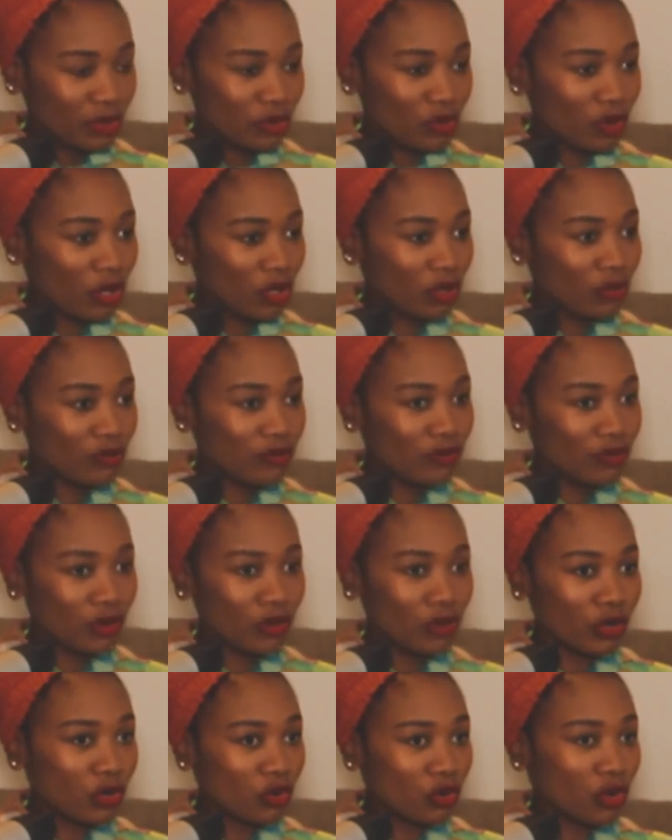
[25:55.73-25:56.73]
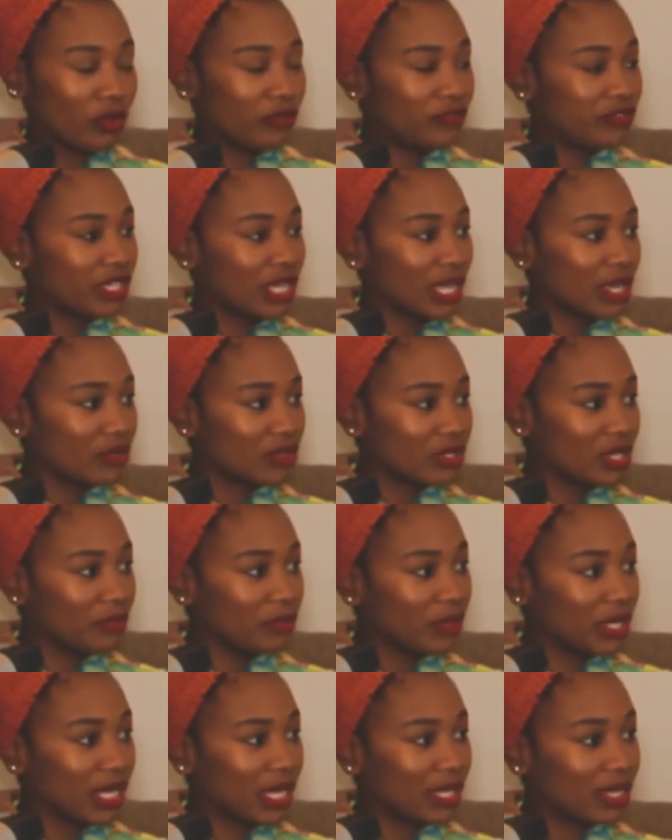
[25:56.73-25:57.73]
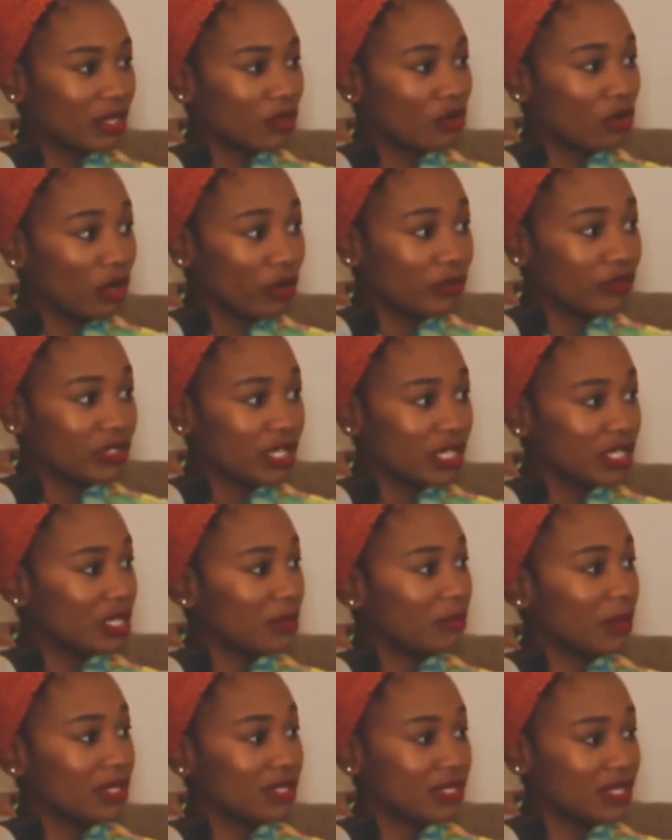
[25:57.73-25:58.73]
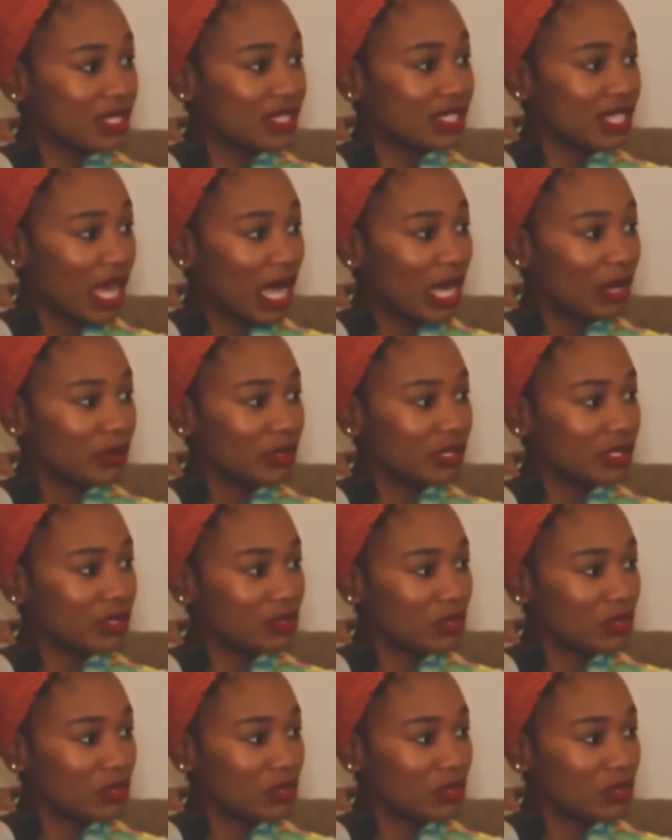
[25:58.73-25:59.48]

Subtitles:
golf or golf day or something like that, golf takes about 6 hours.